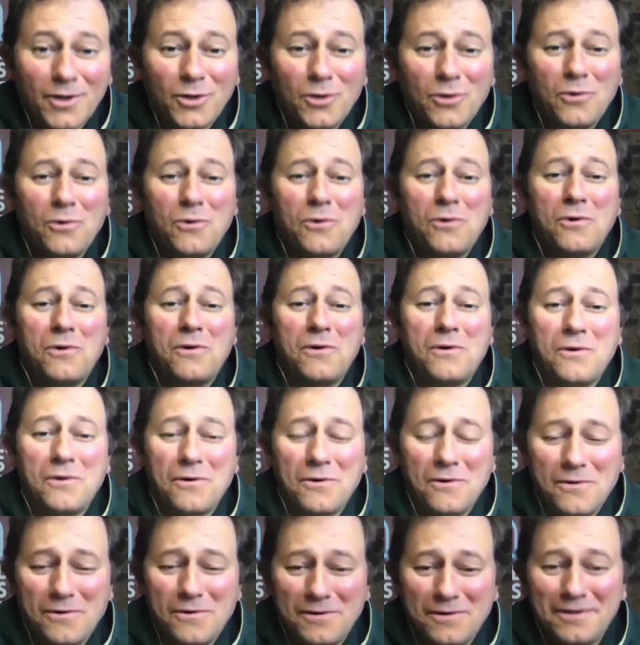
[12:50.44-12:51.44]
getting
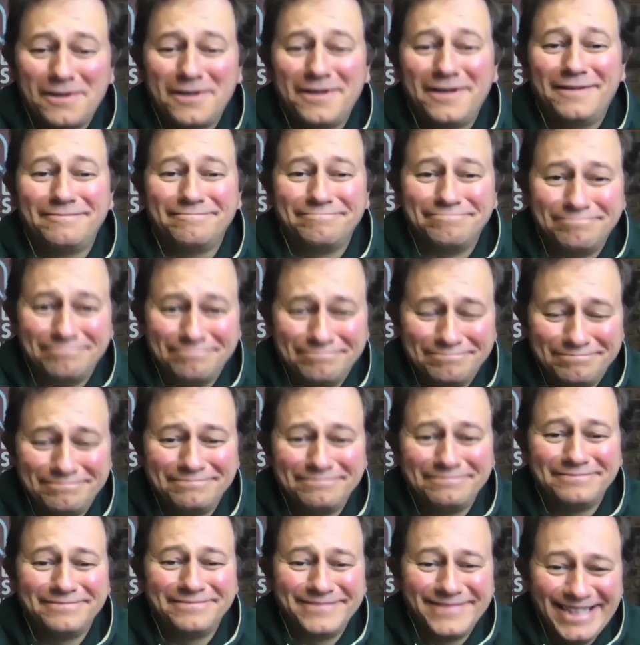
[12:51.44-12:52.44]
an old flank
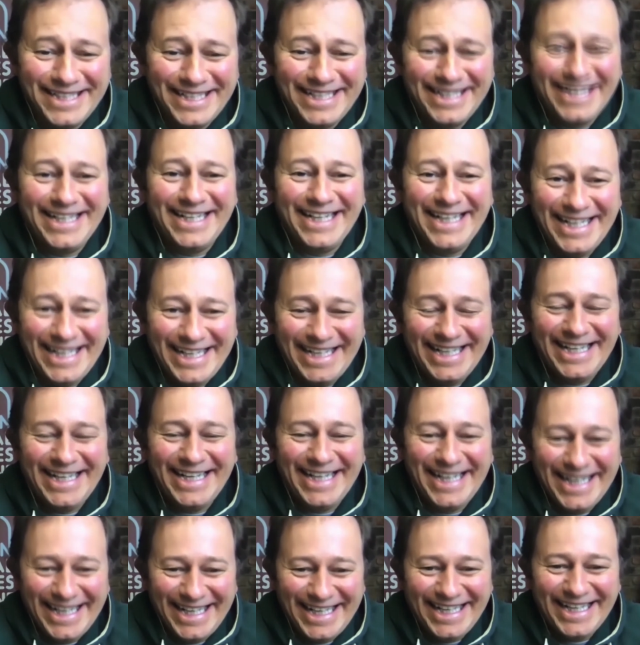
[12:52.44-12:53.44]
in. So we obviously got
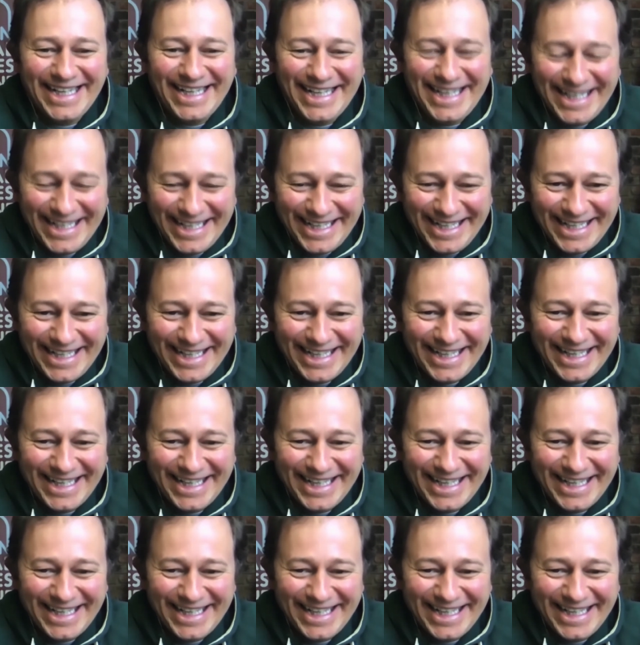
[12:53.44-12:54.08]
some bats, and